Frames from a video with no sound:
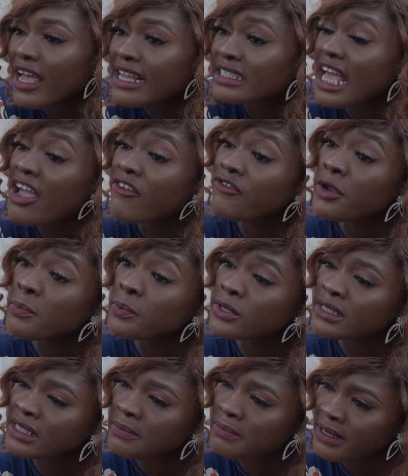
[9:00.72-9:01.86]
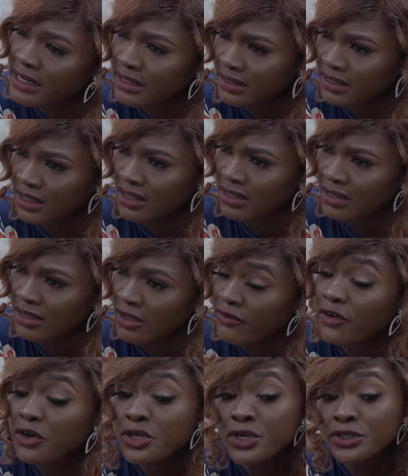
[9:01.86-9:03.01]
there is every possibility
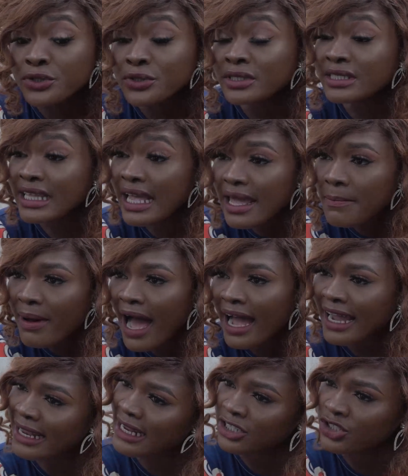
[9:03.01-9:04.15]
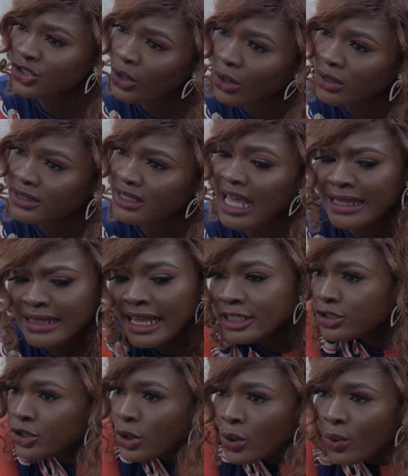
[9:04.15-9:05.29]
for you to stay back and adjust, then
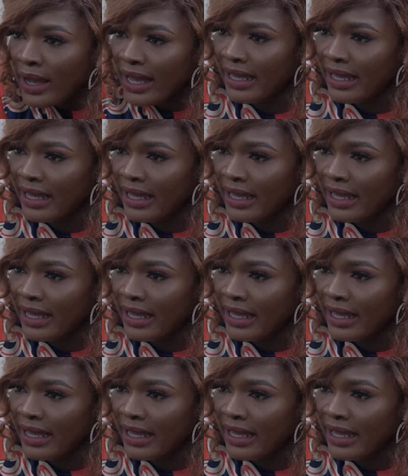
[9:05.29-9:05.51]
do